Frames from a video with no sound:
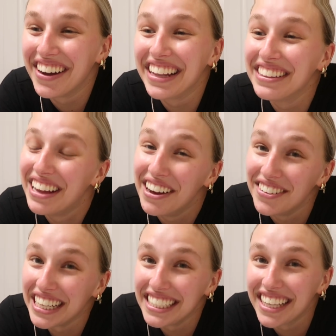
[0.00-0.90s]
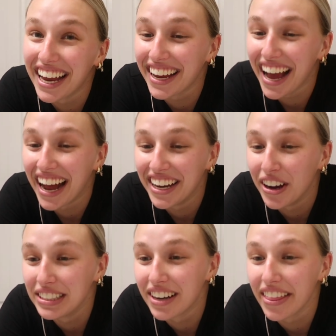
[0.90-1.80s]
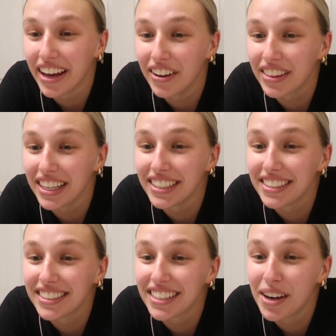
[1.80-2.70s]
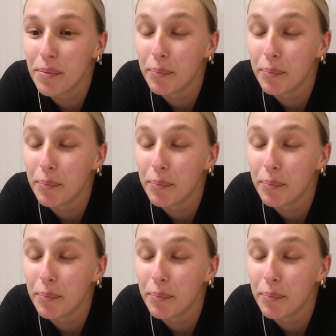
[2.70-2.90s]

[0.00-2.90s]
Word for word: I love it. Like, I know it's not the healthiest,